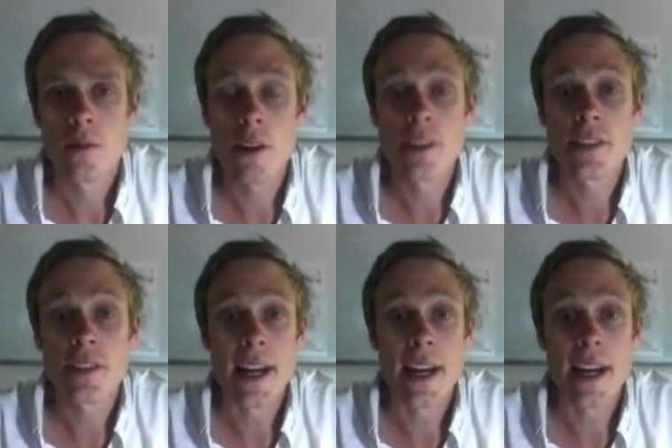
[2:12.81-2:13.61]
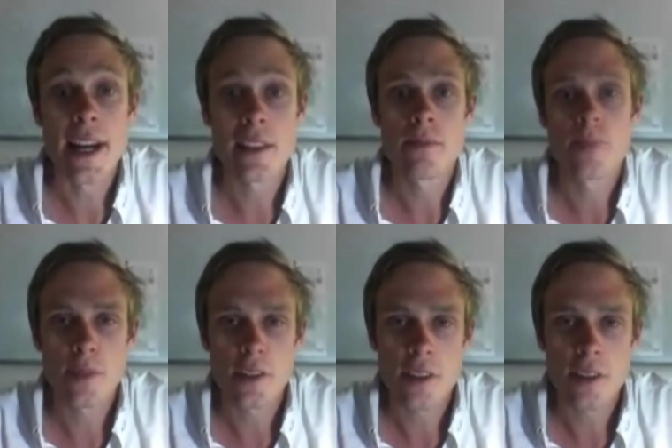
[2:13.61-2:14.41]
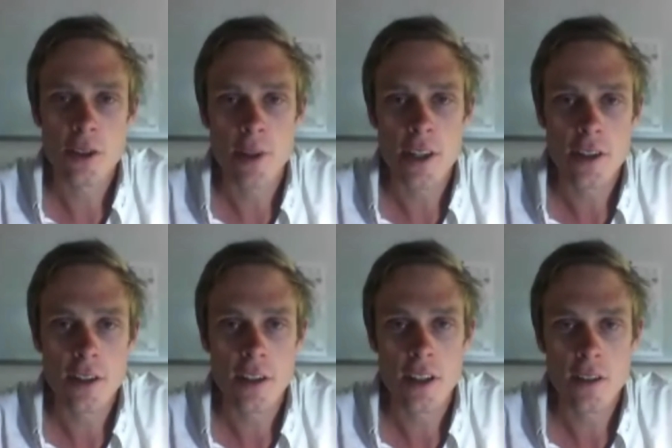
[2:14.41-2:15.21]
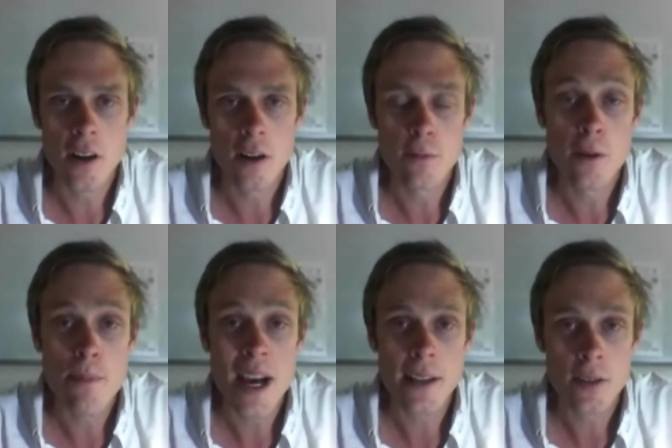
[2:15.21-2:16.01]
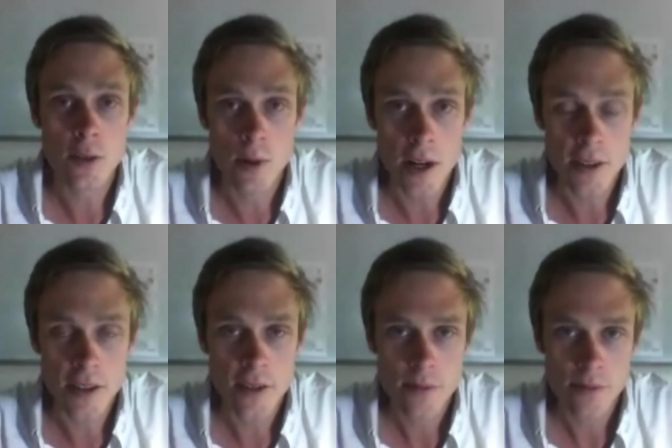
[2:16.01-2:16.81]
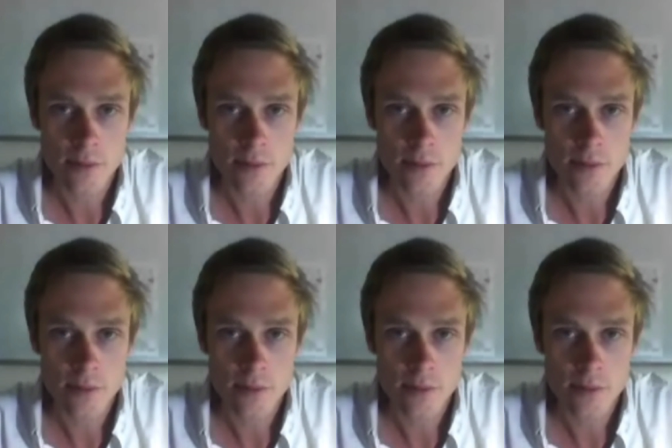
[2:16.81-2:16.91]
Very sadly, the situation has gone from bad to worse